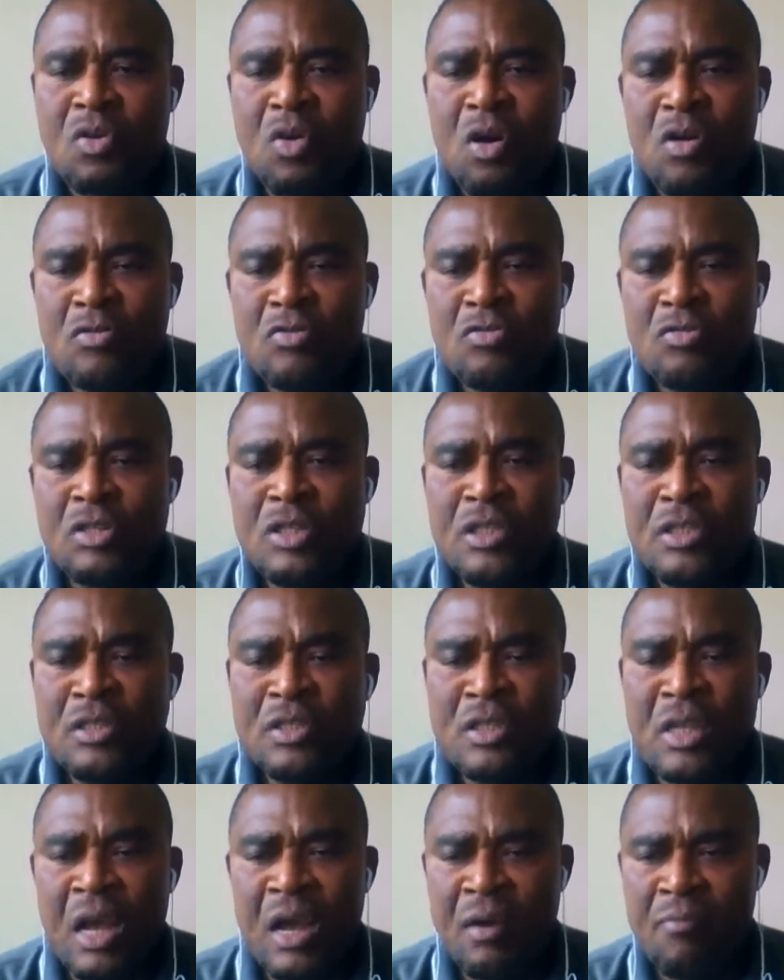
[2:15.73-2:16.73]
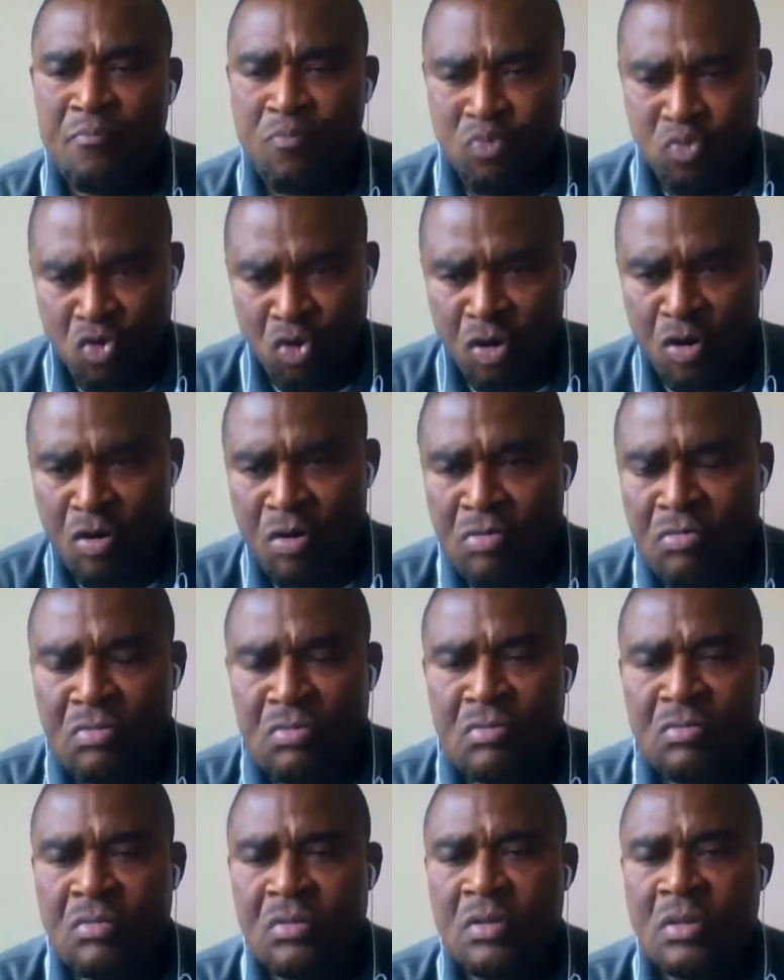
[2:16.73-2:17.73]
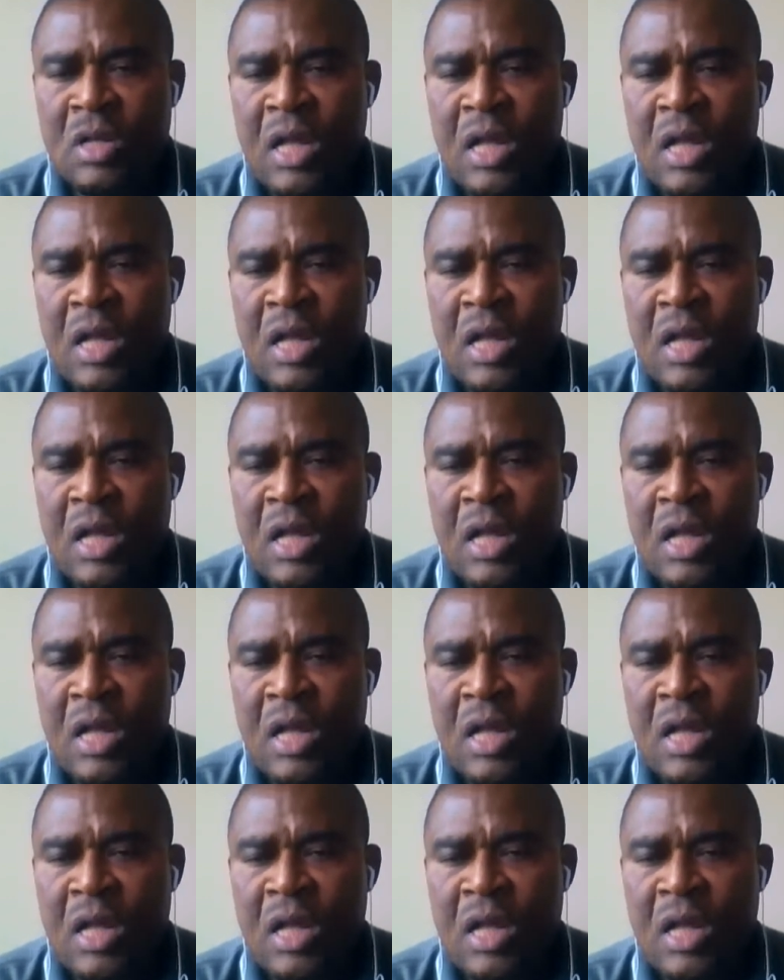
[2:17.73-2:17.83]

countries are poor